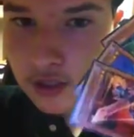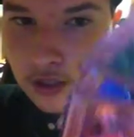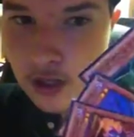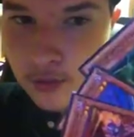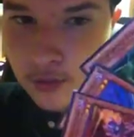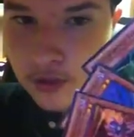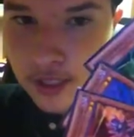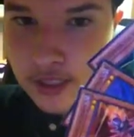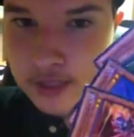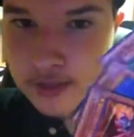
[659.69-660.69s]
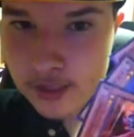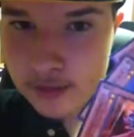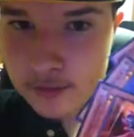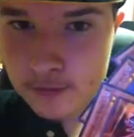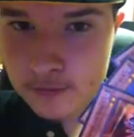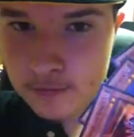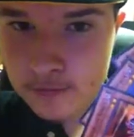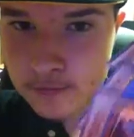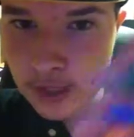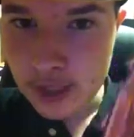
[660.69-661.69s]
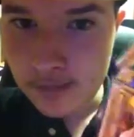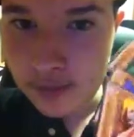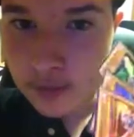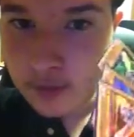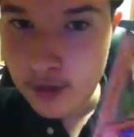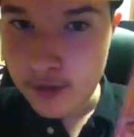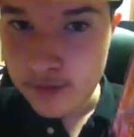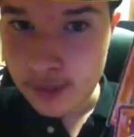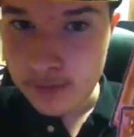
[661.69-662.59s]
number 96. If you saw that